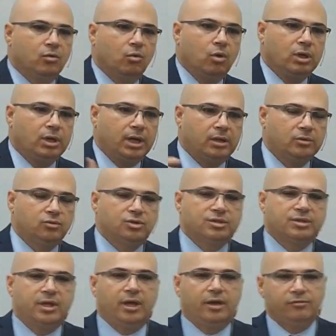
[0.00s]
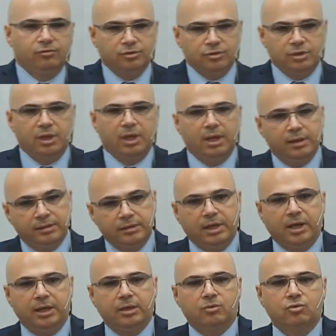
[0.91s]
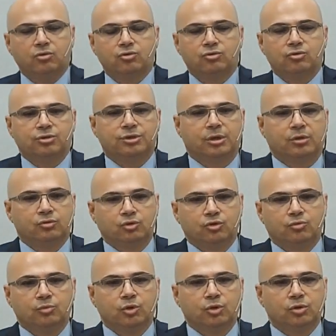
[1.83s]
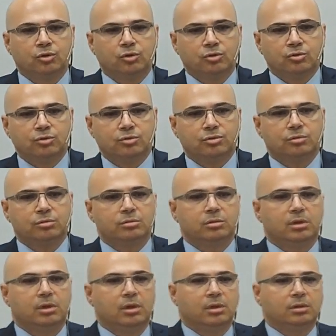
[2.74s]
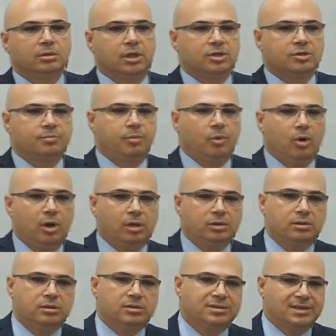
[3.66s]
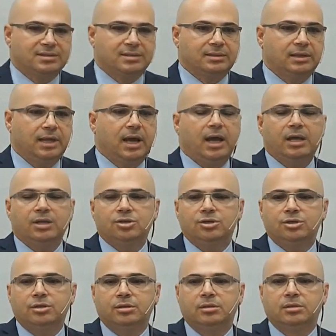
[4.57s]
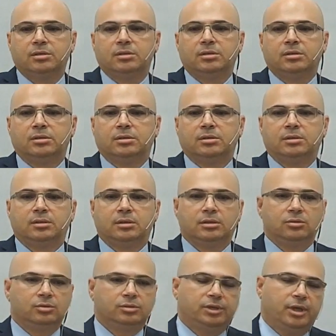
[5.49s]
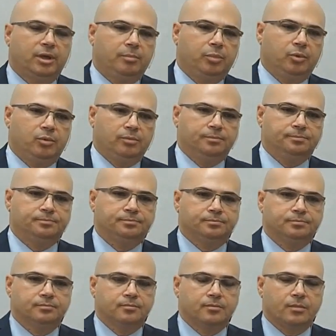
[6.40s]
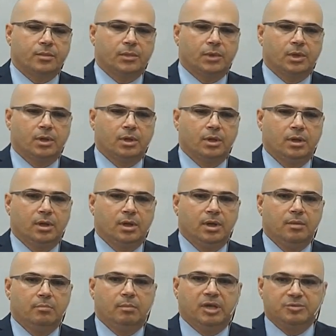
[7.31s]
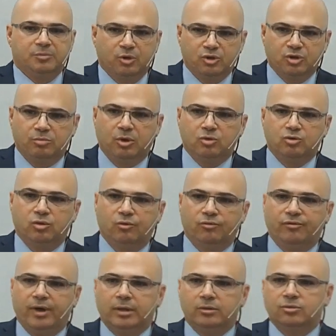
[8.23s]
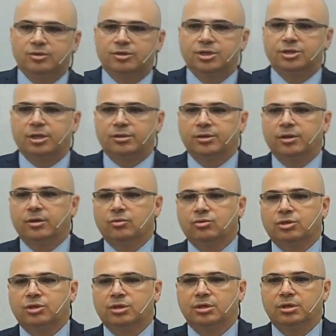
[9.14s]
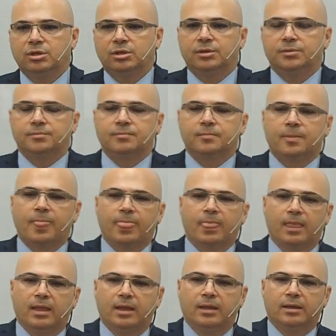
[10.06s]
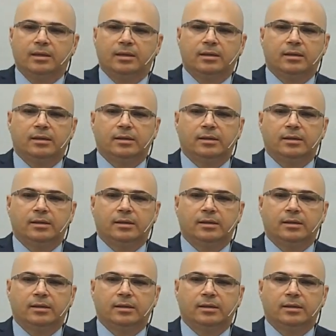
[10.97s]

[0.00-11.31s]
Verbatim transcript: And those three are trying to do everything to try to deviate the servants from the objective of taking care of this, the walls and the gates and the temple